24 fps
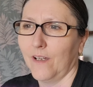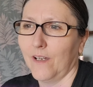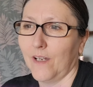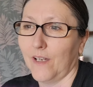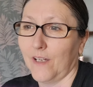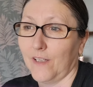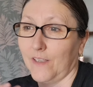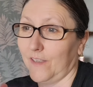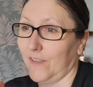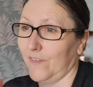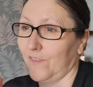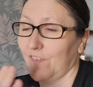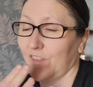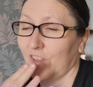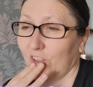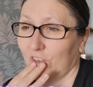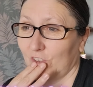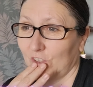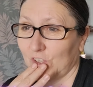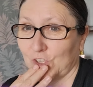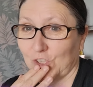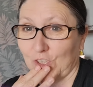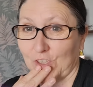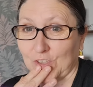and they've got
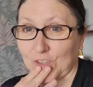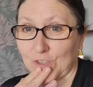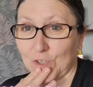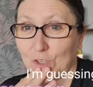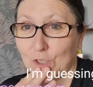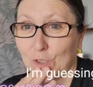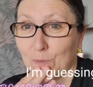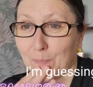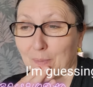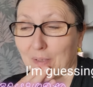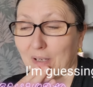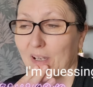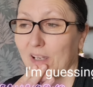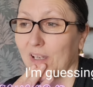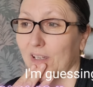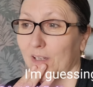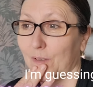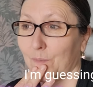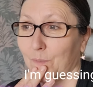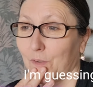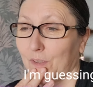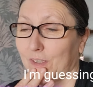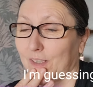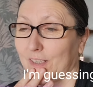the cheat to go back.
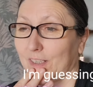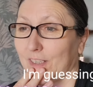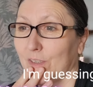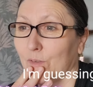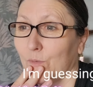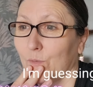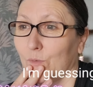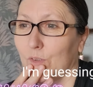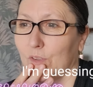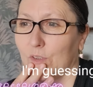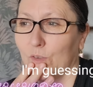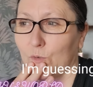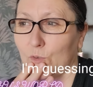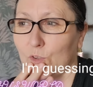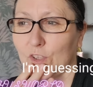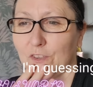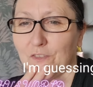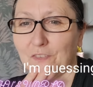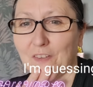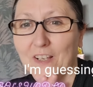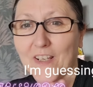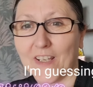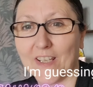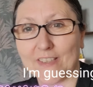I'm not kidding, I wonder if
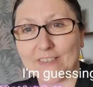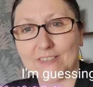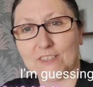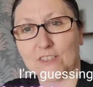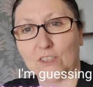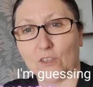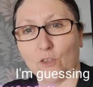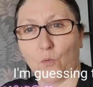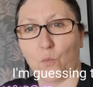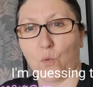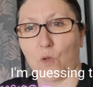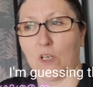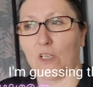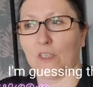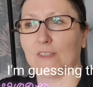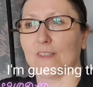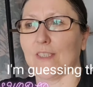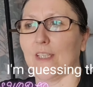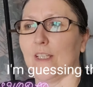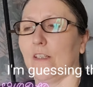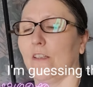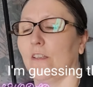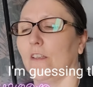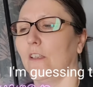that lass still works.
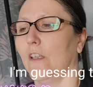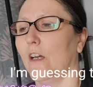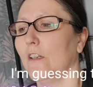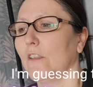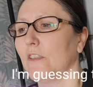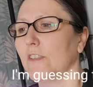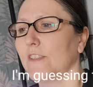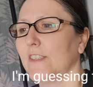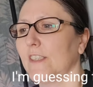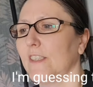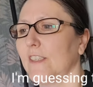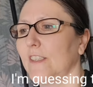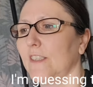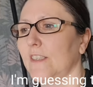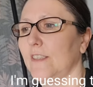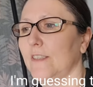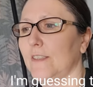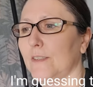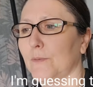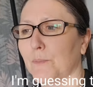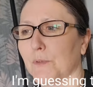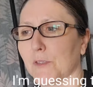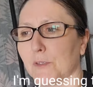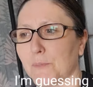
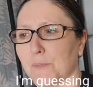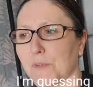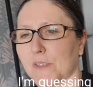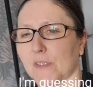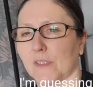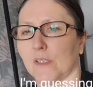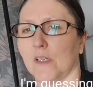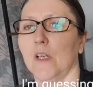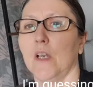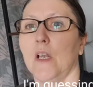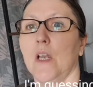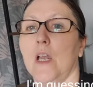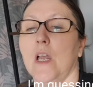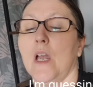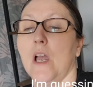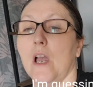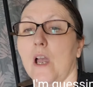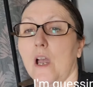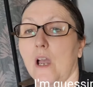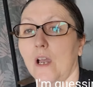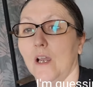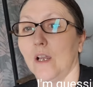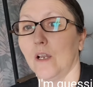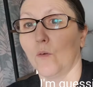Loxus,
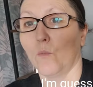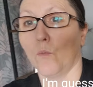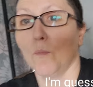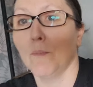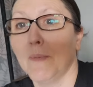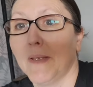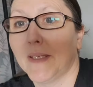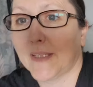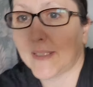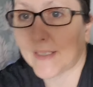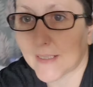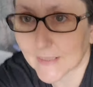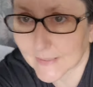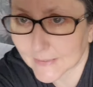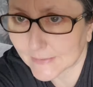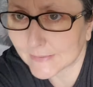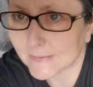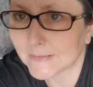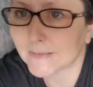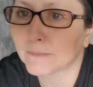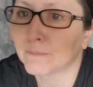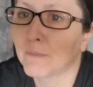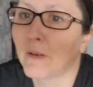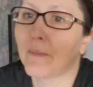1 minute,
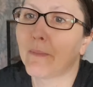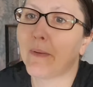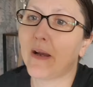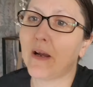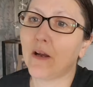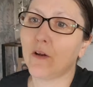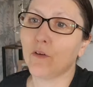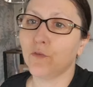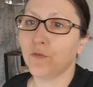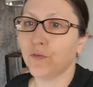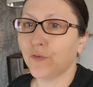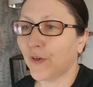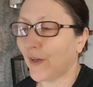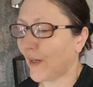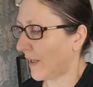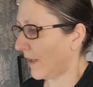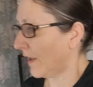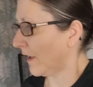it's my mouth.